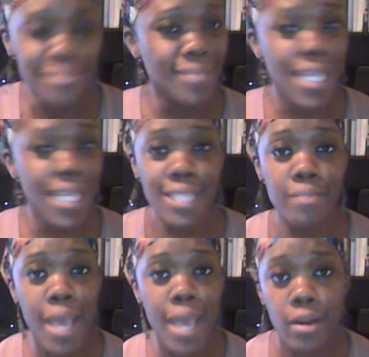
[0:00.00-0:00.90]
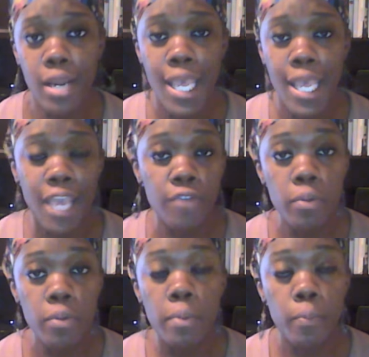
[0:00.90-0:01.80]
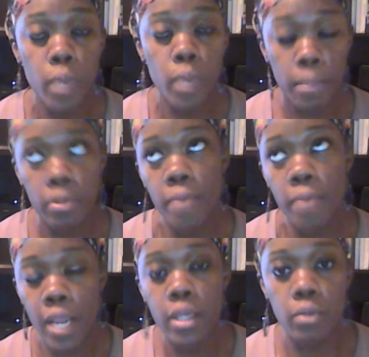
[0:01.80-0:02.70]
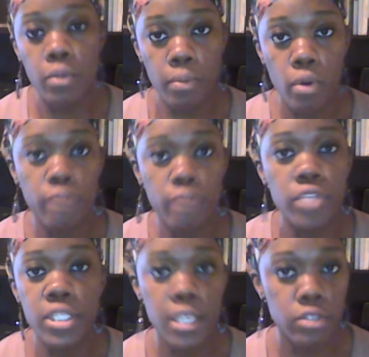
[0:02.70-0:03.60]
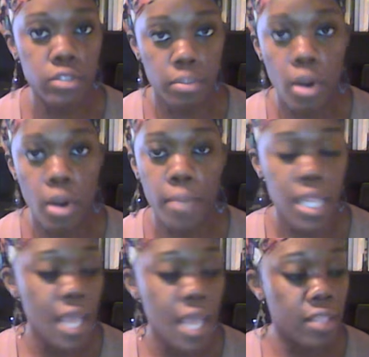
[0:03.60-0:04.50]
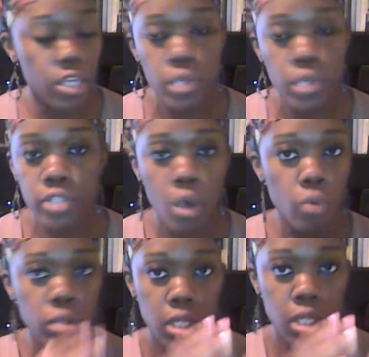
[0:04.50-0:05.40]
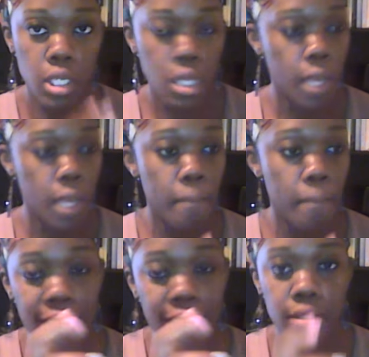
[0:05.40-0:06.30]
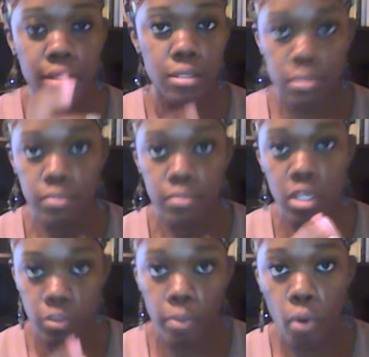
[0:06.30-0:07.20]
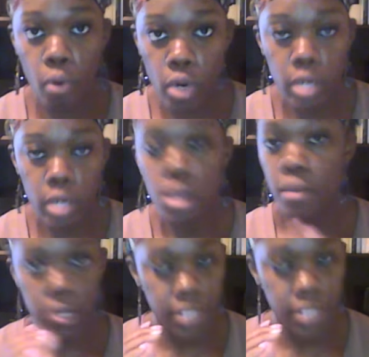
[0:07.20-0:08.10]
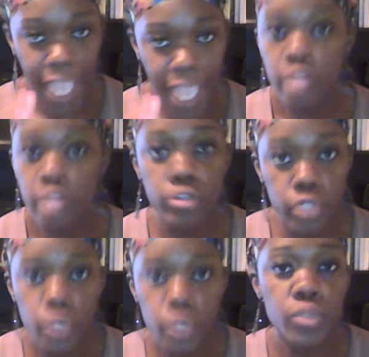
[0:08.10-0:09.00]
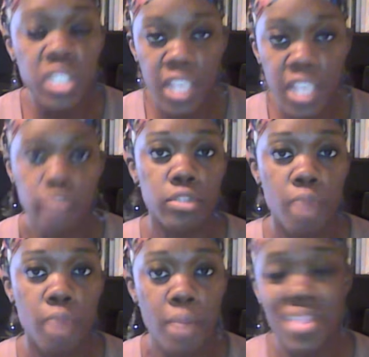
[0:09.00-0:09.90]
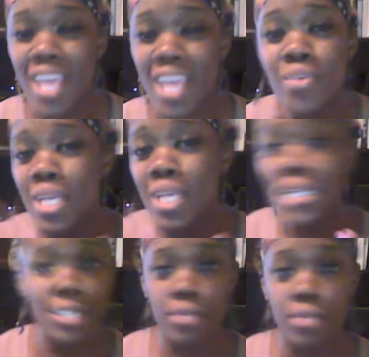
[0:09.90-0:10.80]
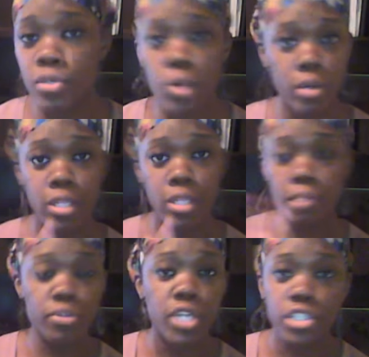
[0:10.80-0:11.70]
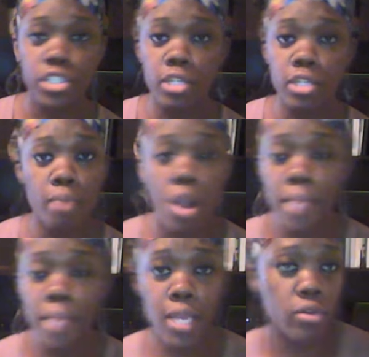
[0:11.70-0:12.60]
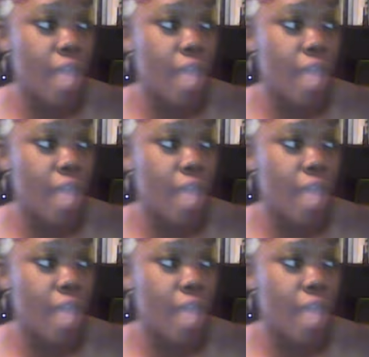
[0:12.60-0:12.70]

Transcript: It doesn't matter. If you're preparing a report for the sales department, then you can totally make this report tailored to the sales department. They don't need to see what's going on in the production department or the